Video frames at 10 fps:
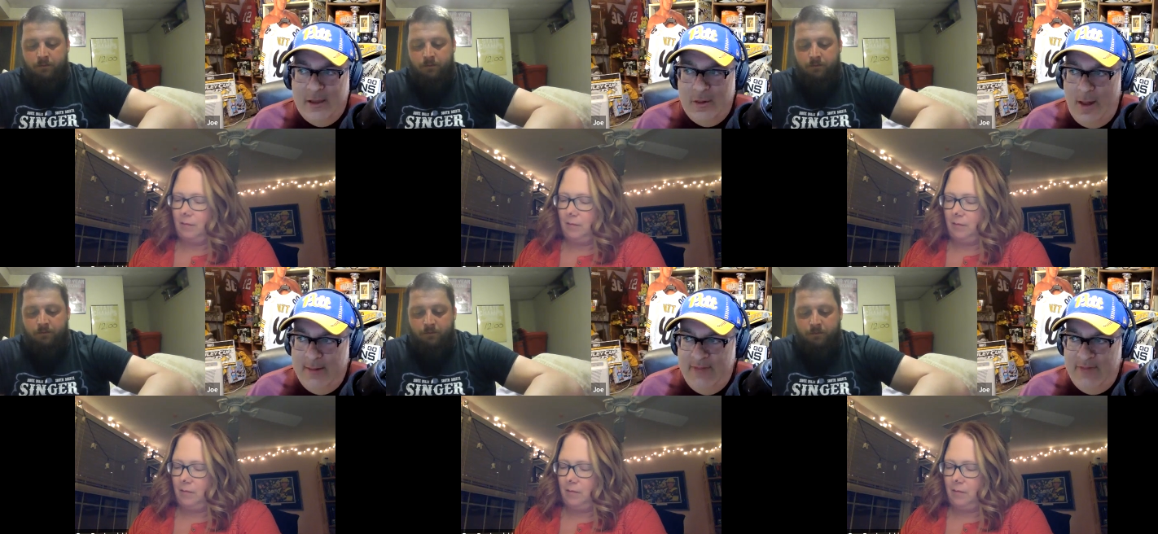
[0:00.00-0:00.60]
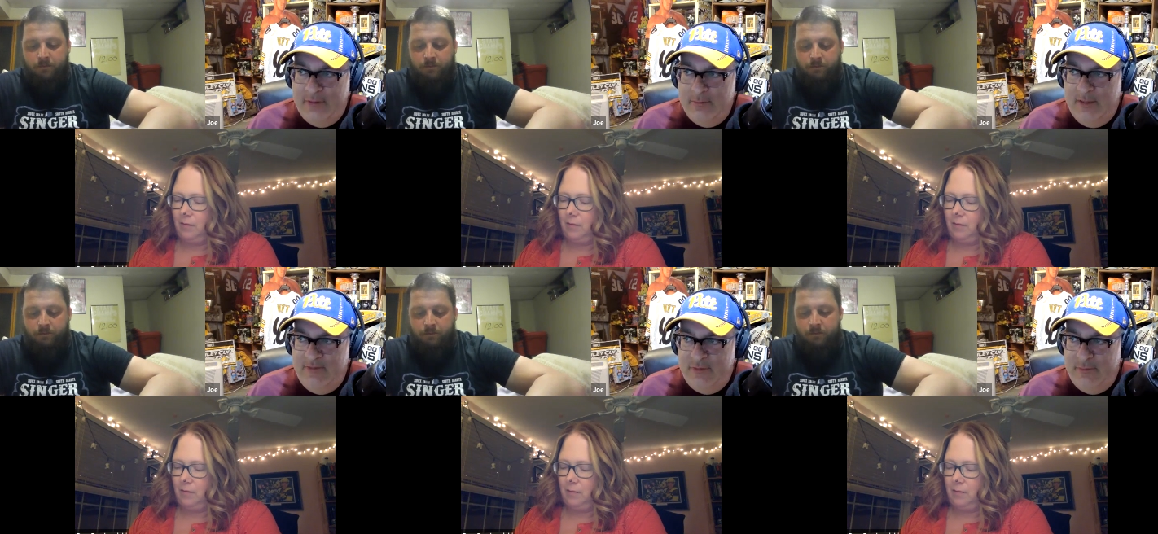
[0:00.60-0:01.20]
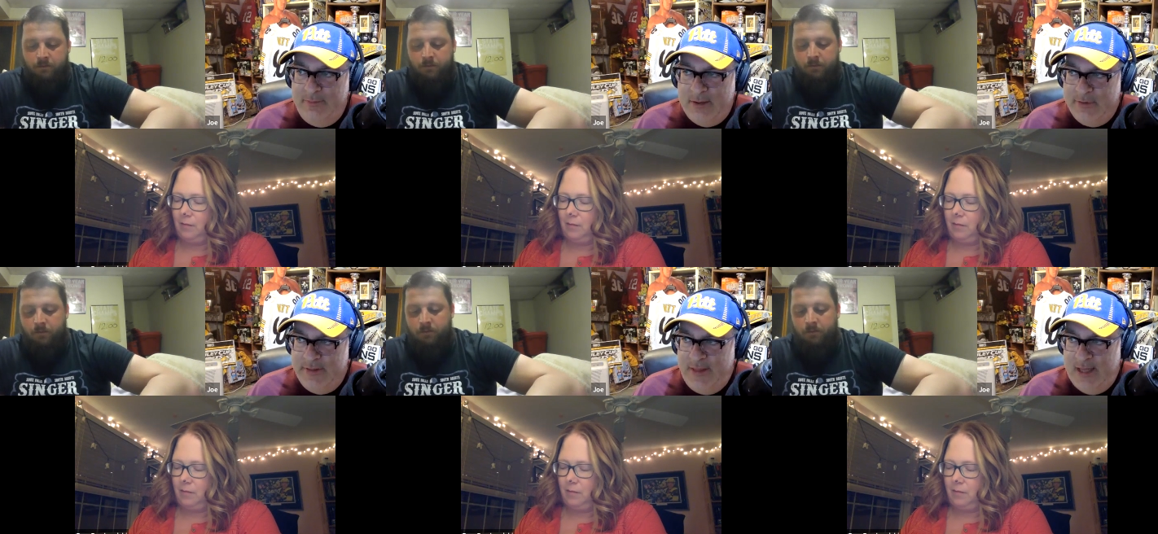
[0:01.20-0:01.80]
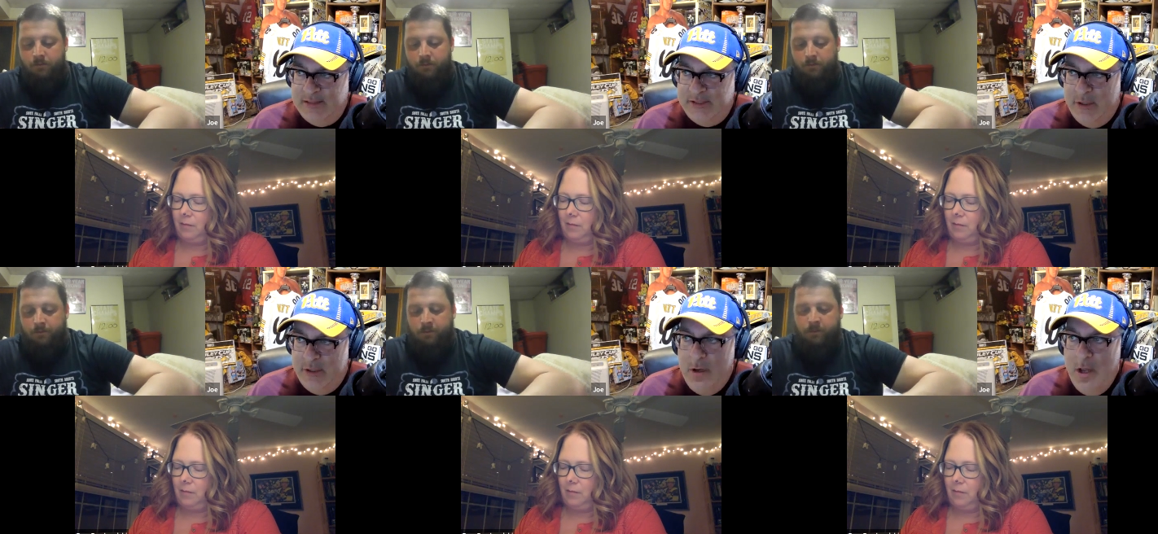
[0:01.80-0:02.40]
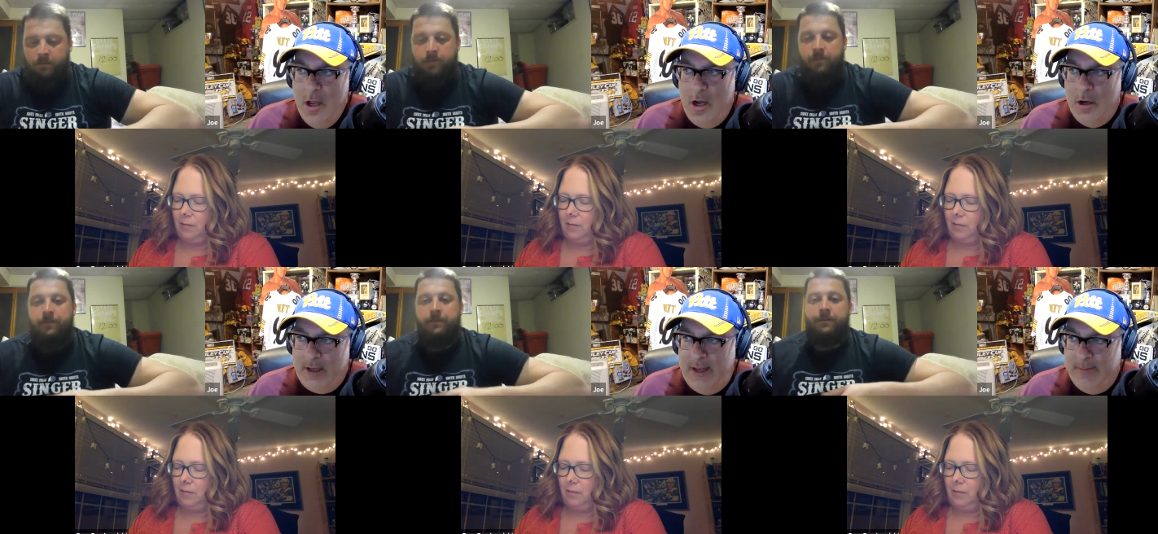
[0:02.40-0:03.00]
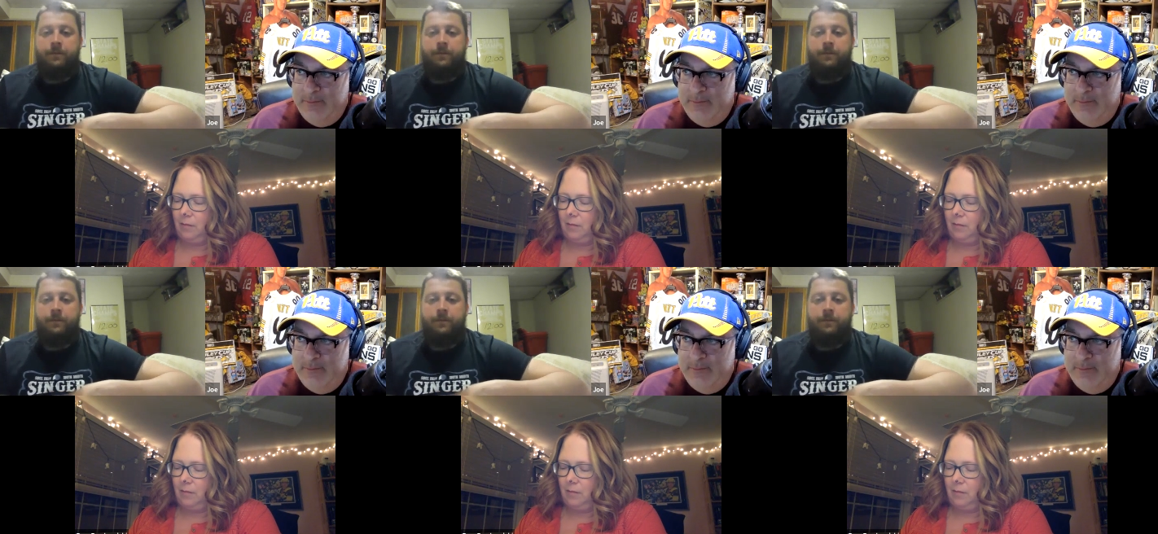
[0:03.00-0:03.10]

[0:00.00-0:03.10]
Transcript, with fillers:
Speaker 1: out a lot even better than that. So, okay.